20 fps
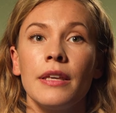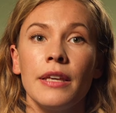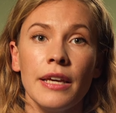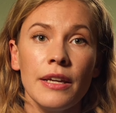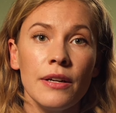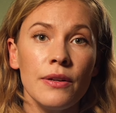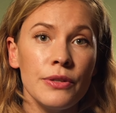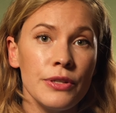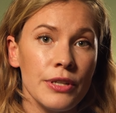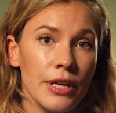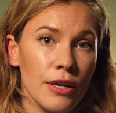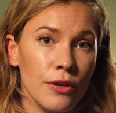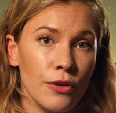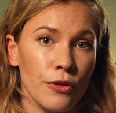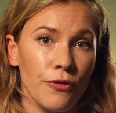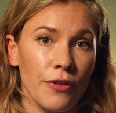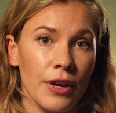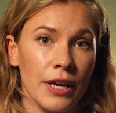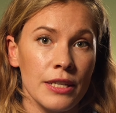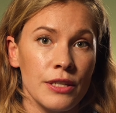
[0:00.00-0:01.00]
Kittl's
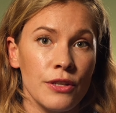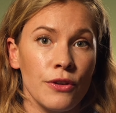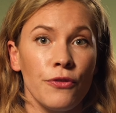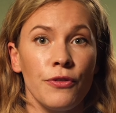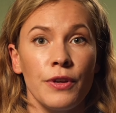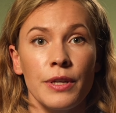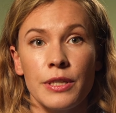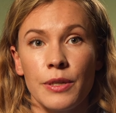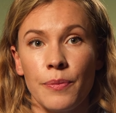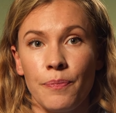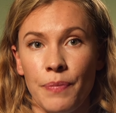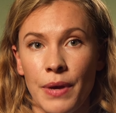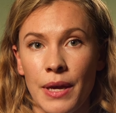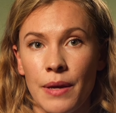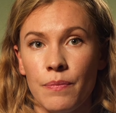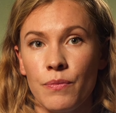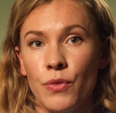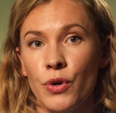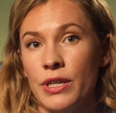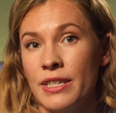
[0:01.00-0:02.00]
interface feels a
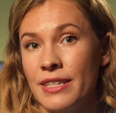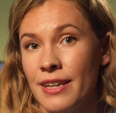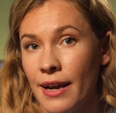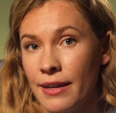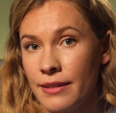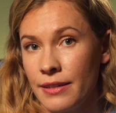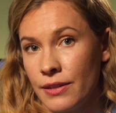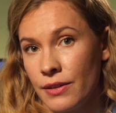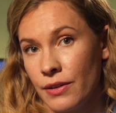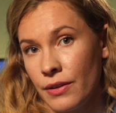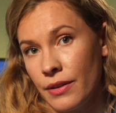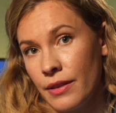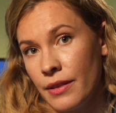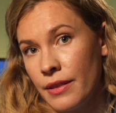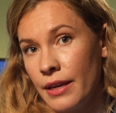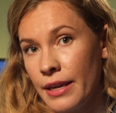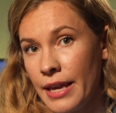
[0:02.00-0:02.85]
bit more technical than